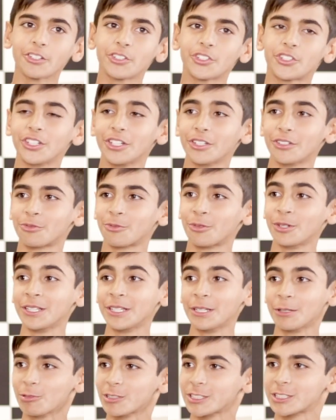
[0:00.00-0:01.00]
she's
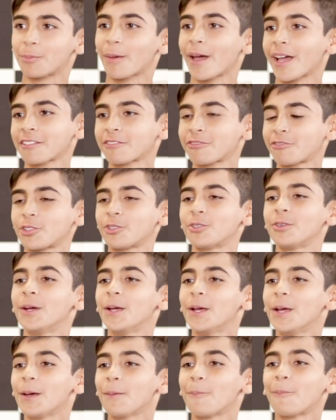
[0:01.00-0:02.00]
really respectful.
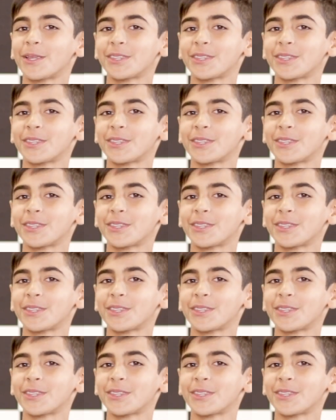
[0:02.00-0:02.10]
Mm-hmm.